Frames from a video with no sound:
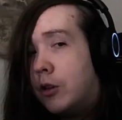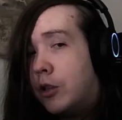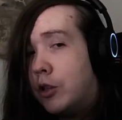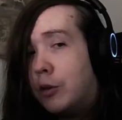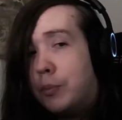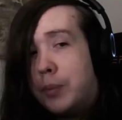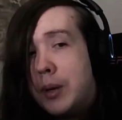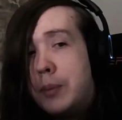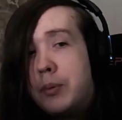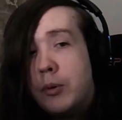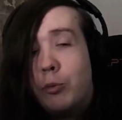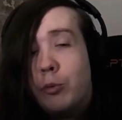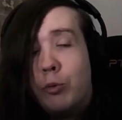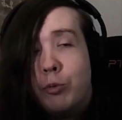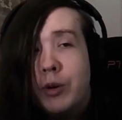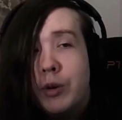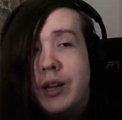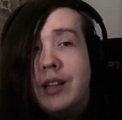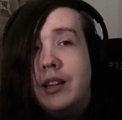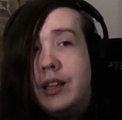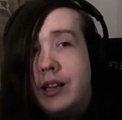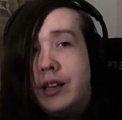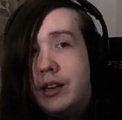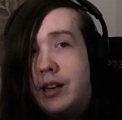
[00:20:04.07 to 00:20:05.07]
You people
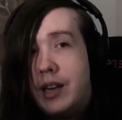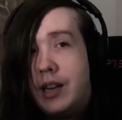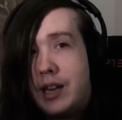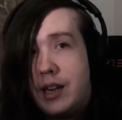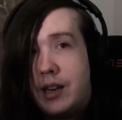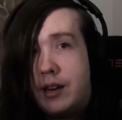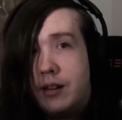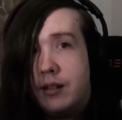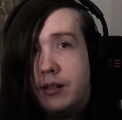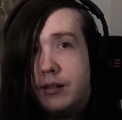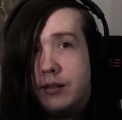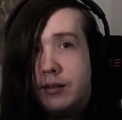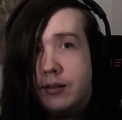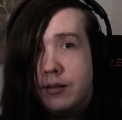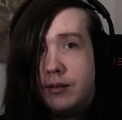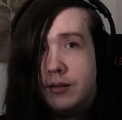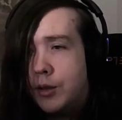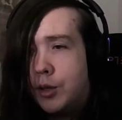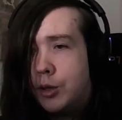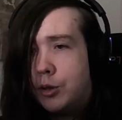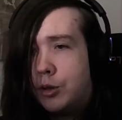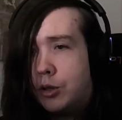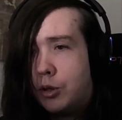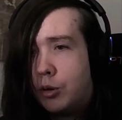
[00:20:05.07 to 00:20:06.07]
really need
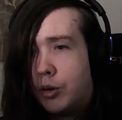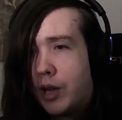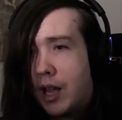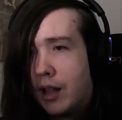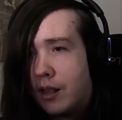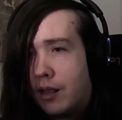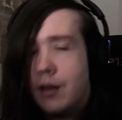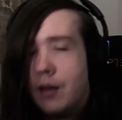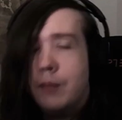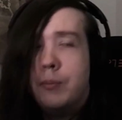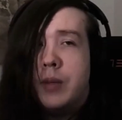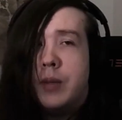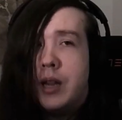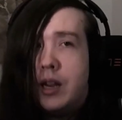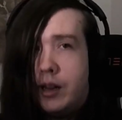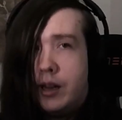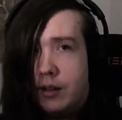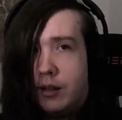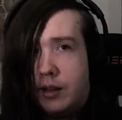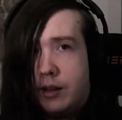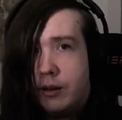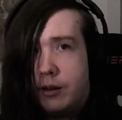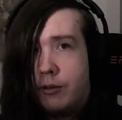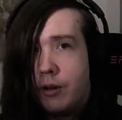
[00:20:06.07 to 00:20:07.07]
to get some
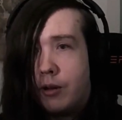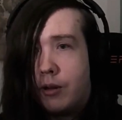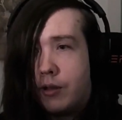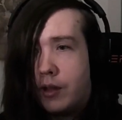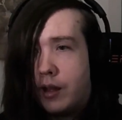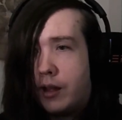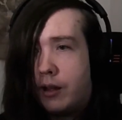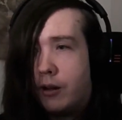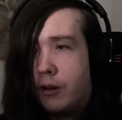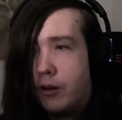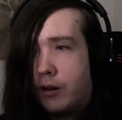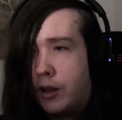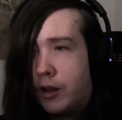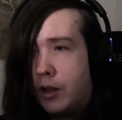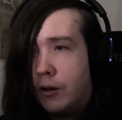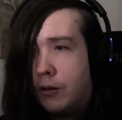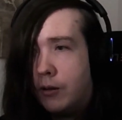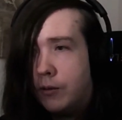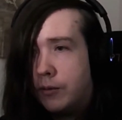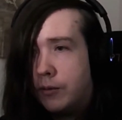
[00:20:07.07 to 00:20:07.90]
media literacy on you.